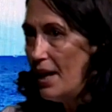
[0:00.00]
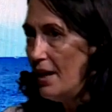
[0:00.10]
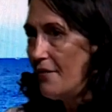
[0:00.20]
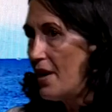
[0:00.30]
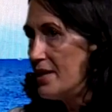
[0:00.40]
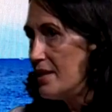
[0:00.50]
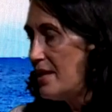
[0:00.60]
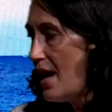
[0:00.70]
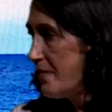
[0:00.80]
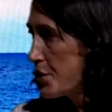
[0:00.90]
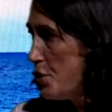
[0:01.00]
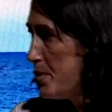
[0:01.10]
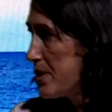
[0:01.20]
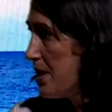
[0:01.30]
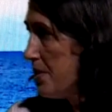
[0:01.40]
If I didn't have
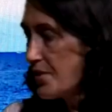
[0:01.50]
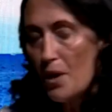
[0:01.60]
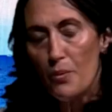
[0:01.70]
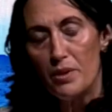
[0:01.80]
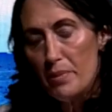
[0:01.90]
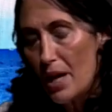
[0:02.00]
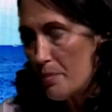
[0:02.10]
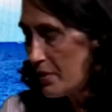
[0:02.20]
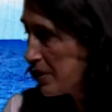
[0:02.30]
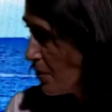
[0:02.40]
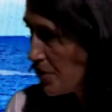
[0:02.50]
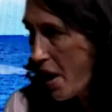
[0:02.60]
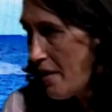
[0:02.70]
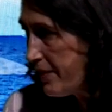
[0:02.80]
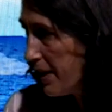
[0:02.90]
scuba skills, I wouldn't be able to go
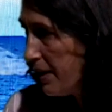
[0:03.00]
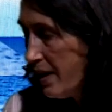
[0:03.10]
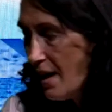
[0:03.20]
diving.